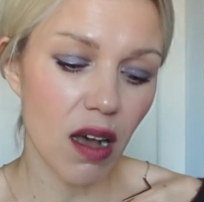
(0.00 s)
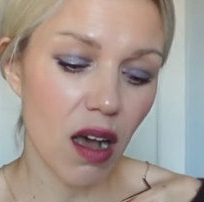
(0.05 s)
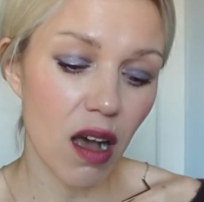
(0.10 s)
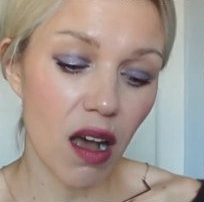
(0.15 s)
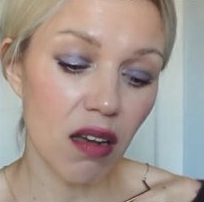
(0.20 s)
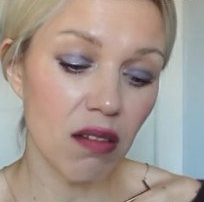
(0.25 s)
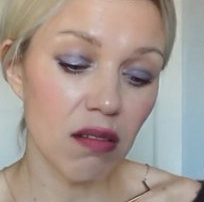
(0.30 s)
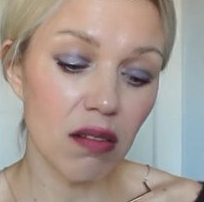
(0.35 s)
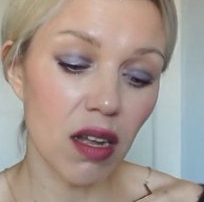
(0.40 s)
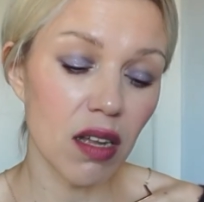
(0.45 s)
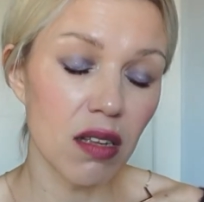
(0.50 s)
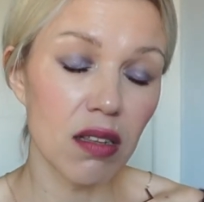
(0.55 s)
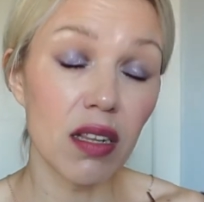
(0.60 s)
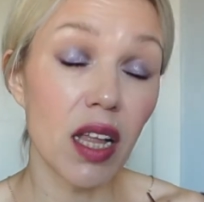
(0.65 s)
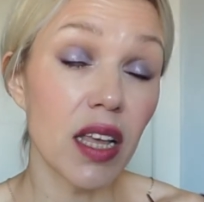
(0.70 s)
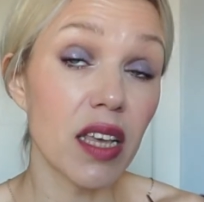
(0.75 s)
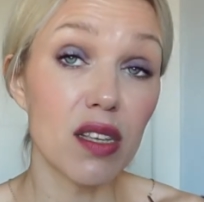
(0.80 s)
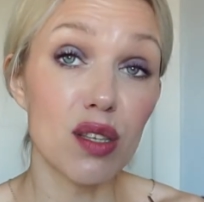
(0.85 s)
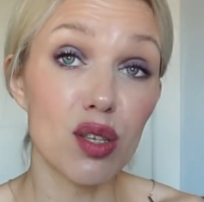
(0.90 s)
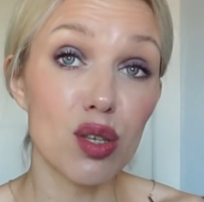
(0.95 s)
I
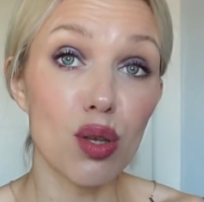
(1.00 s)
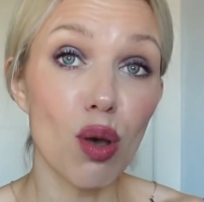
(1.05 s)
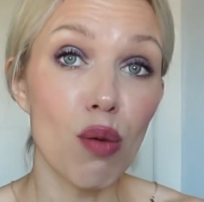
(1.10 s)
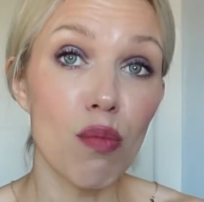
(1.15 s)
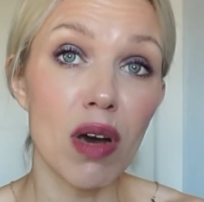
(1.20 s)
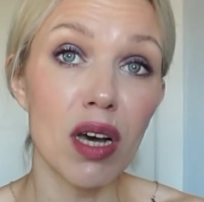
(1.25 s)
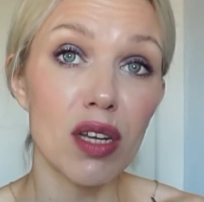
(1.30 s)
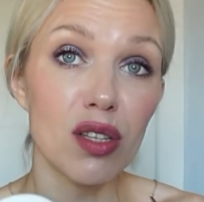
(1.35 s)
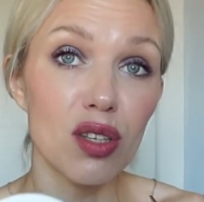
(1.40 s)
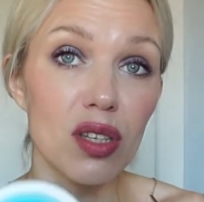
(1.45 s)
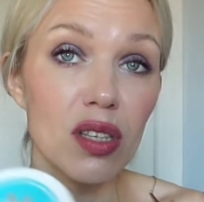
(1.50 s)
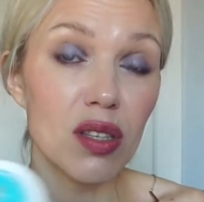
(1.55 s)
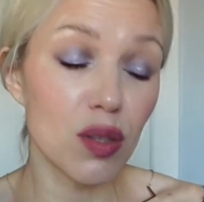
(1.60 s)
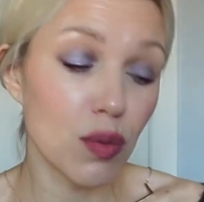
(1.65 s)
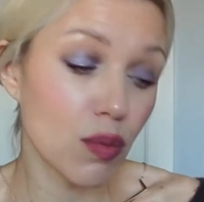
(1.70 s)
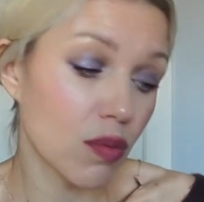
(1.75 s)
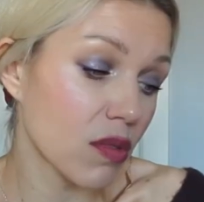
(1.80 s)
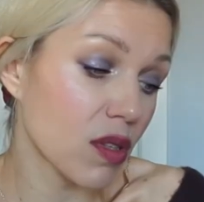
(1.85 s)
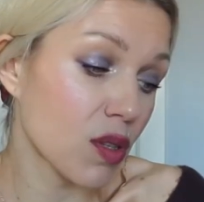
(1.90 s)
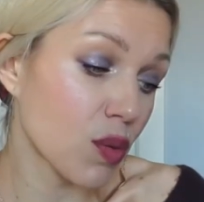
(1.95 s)
like it so much.
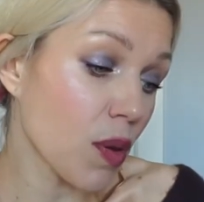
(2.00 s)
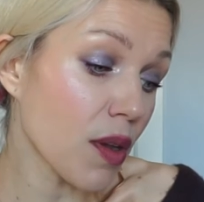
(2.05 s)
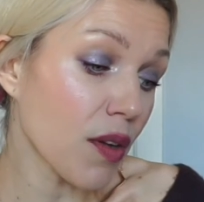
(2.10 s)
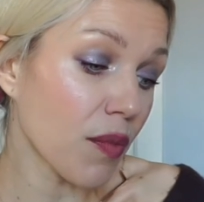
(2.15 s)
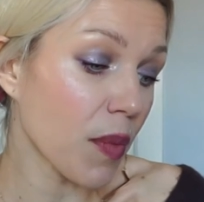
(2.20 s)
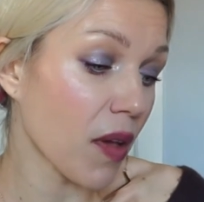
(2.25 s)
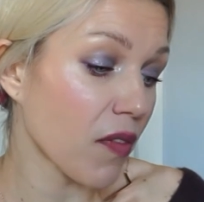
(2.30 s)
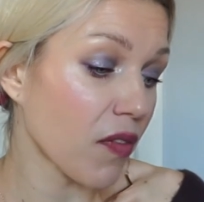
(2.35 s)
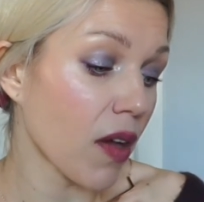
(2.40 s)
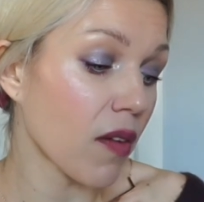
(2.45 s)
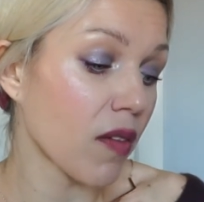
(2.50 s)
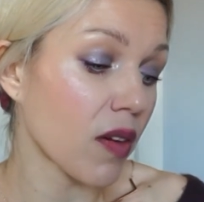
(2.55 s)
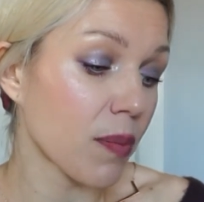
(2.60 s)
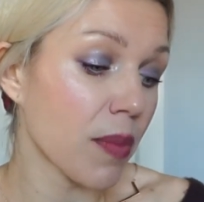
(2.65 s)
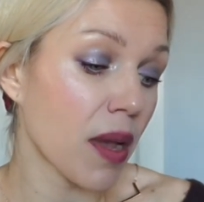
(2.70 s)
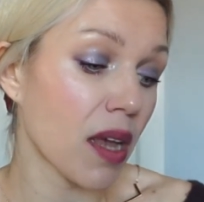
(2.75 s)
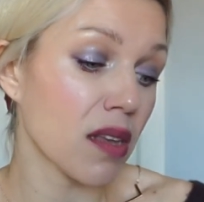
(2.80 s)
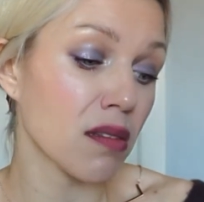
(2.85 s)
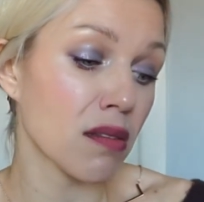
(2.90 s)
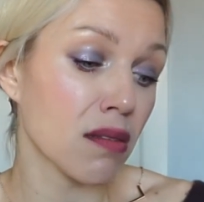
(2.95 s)
It's one of my favorite
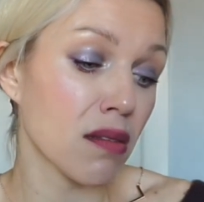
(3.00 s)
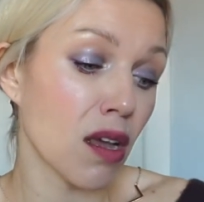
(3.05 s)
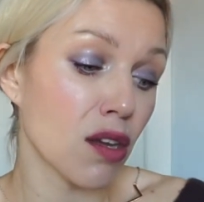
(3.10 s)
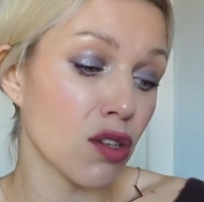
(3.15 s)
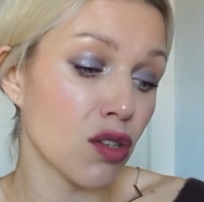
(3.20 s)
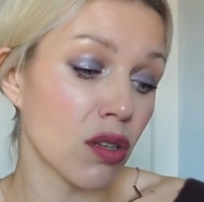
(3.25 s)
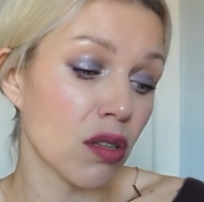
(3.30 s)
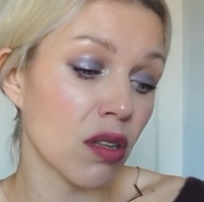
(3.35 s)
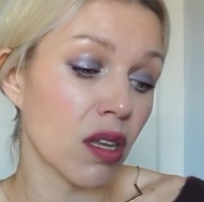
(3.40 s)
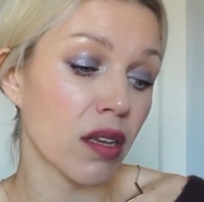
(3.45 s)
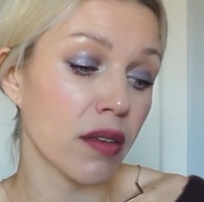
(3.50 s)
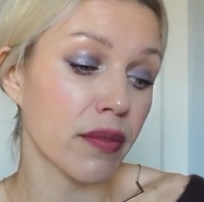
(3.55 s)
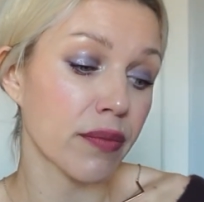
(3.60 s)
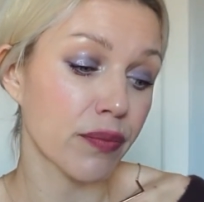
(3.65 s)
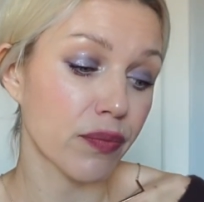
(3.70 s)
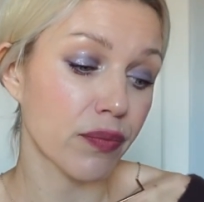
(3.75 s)
masks, actually.